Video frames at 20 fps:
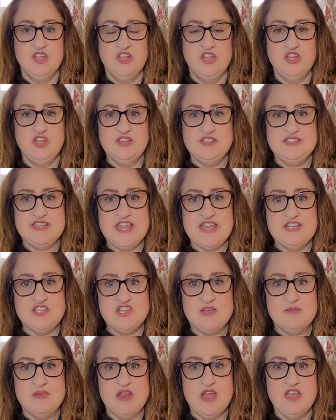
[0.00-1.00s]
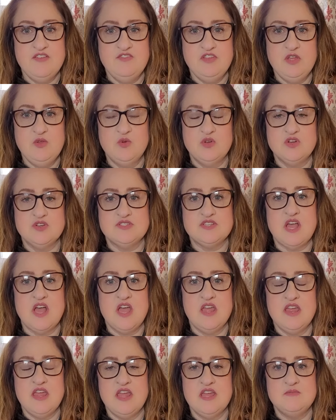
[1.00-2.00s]
Good day, Gemini viewers.
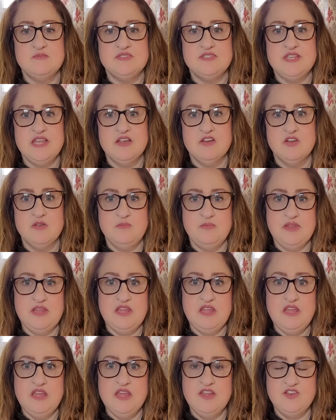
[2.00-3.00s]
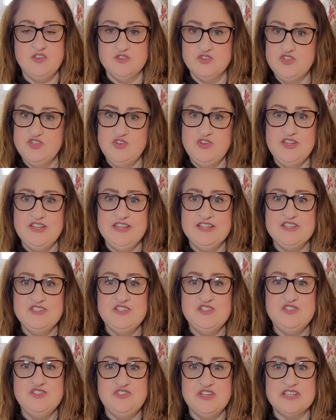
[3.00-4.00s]
I am Sarah B., and you're tuning
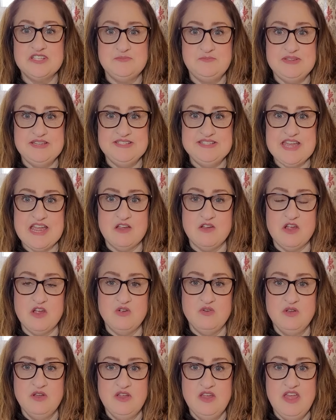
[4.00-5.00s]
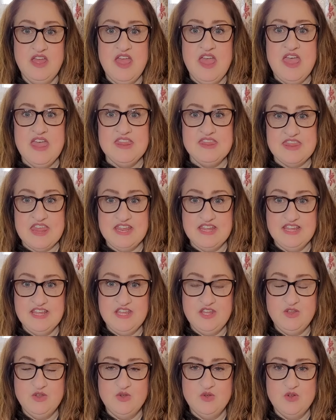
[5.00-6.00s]
into Just B.E.E. Tarot.
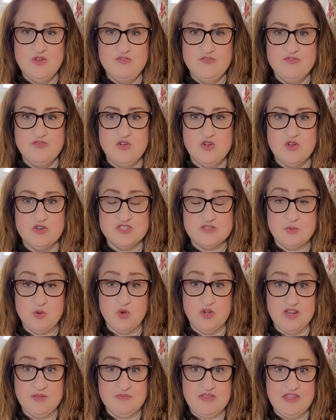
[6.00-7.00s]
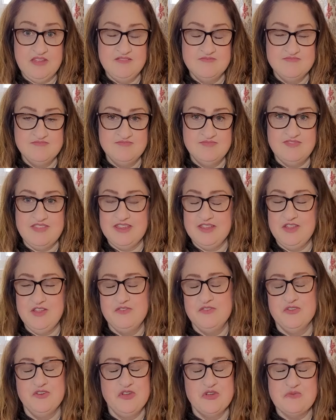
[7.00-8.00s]
Thank you for supporting me. Thank you
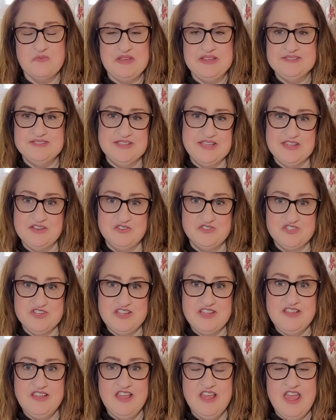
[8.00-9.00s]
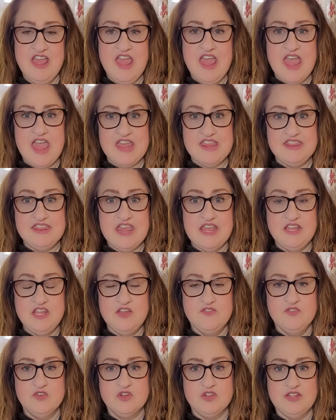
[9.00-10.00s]
for your amazing energy. And thank
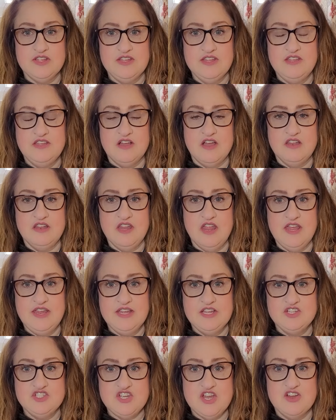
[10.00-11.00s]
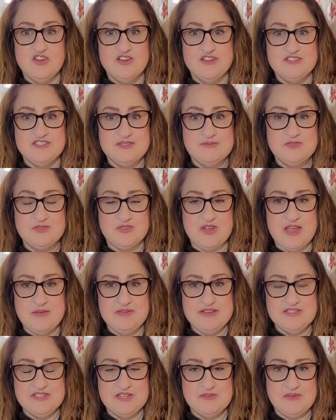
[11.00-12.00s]
you for clicking on like, share, and
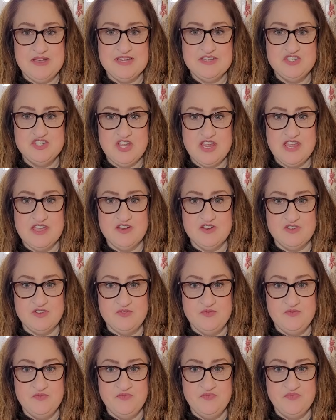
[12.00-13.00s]
subscribing to my channel.